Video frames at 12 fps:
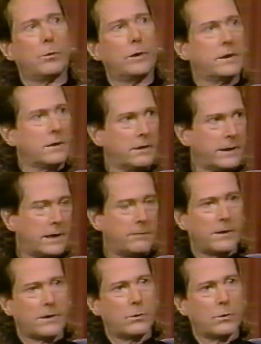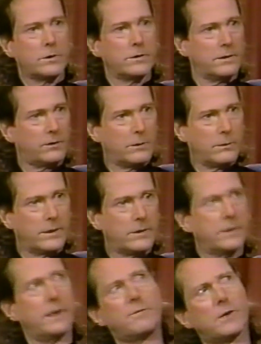where you can look at them on the corner and see where you're
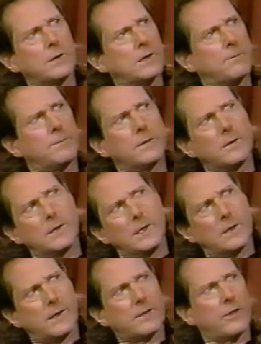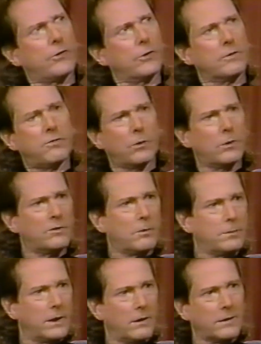going. You have to look up in the, like the 3rd floor of a
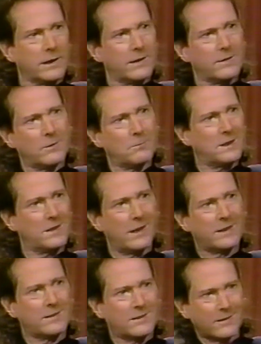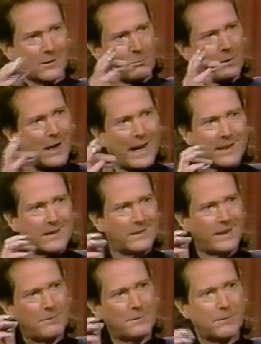building, and there'll be like this little plaque
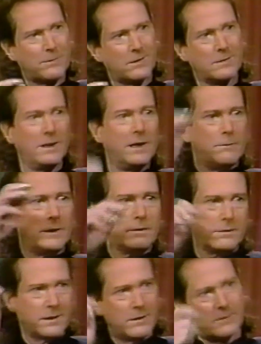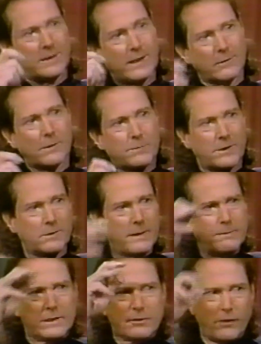taped up there, and, or, you know, nailed up there, and
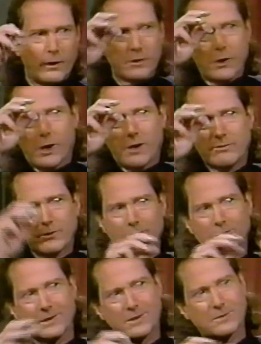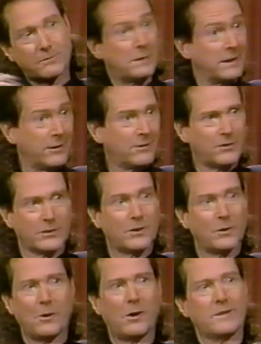maybe it's fallen off or it's been there for
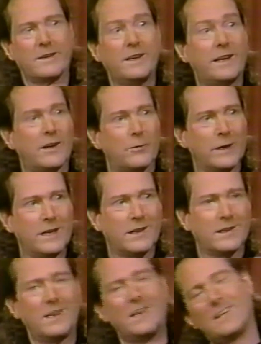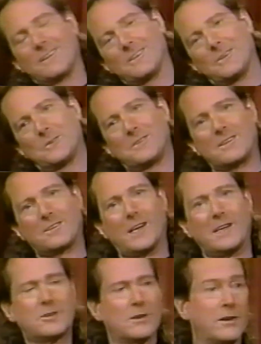so long that you can't read it. So
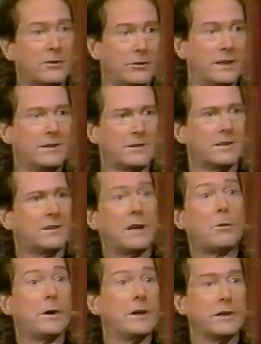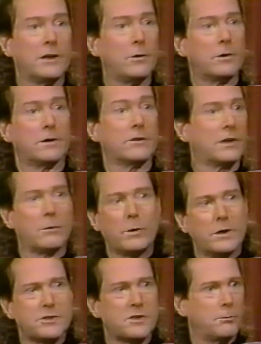signs in the streets that say where you're going are
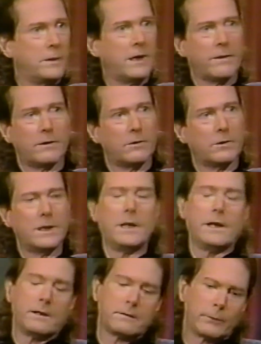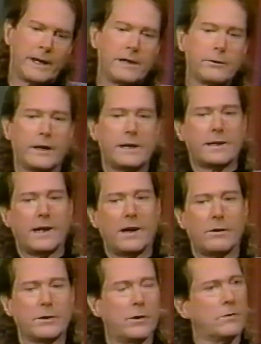somewhere just being their own. Rain Grey
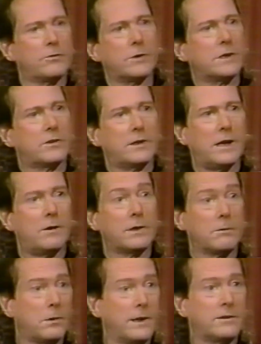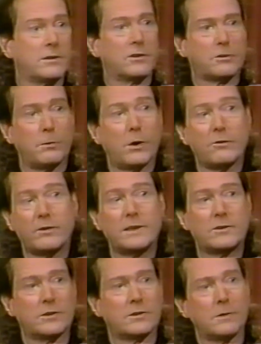Town, known for its sound in places small
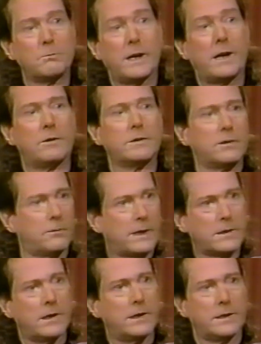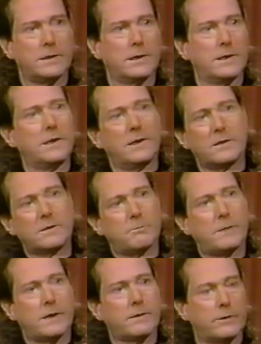faces unbound. It's about London. It's
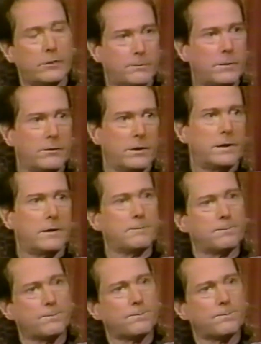about the trip over there.